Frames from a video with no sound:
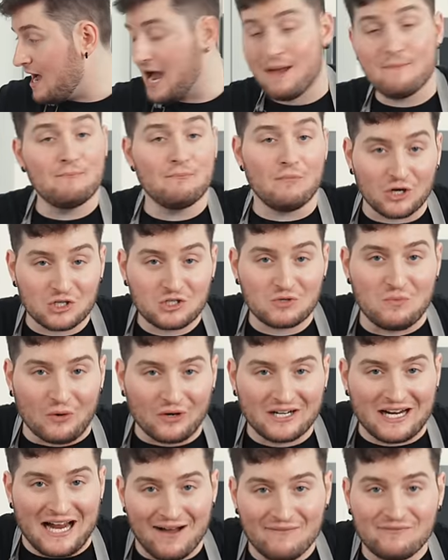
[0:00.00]
I'm much more
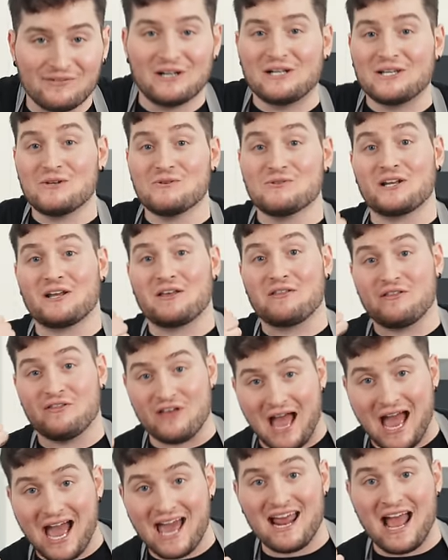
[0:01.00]
confident using
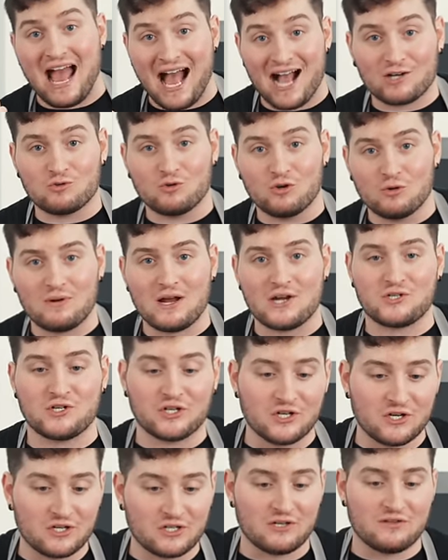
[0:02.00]
that actual pressure
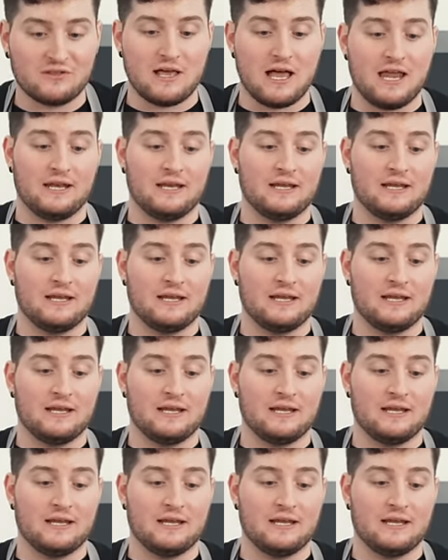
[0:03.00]
cooker than